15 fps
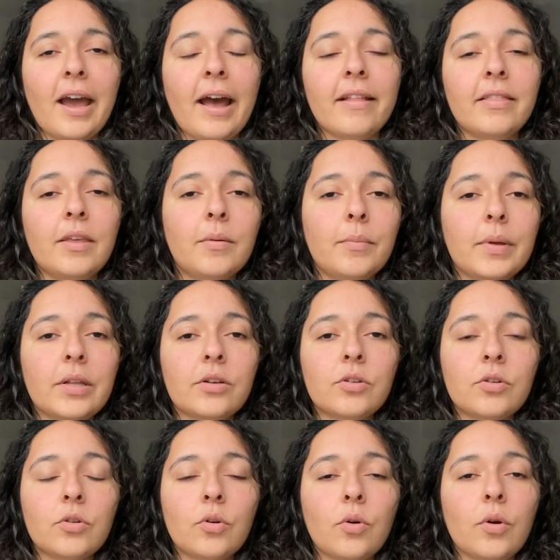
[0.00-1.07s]
at the
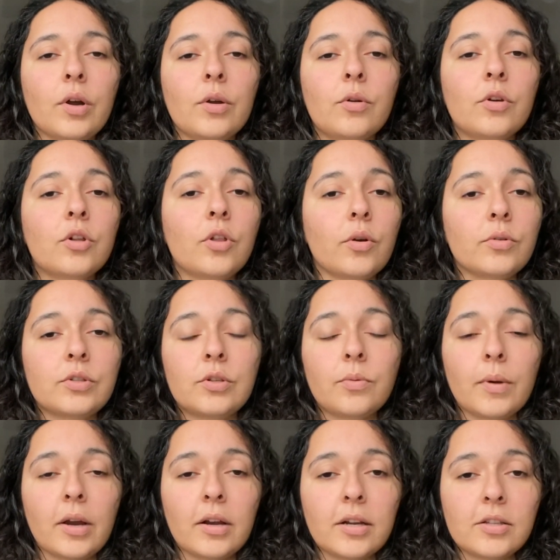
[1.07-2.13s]
umbilical cord close to
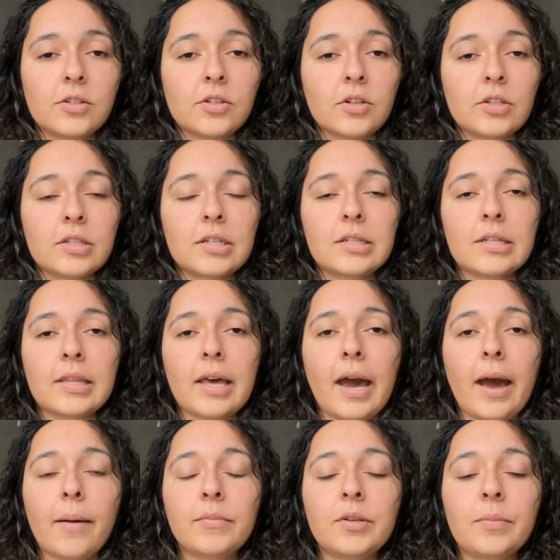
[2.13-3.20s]
where it inserts into the
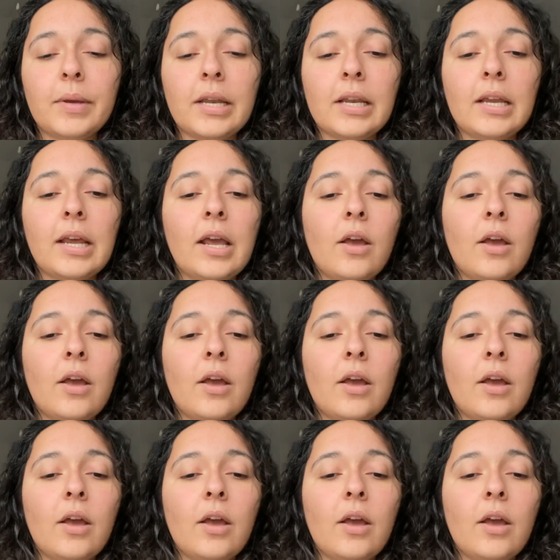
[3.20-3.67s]
abdomen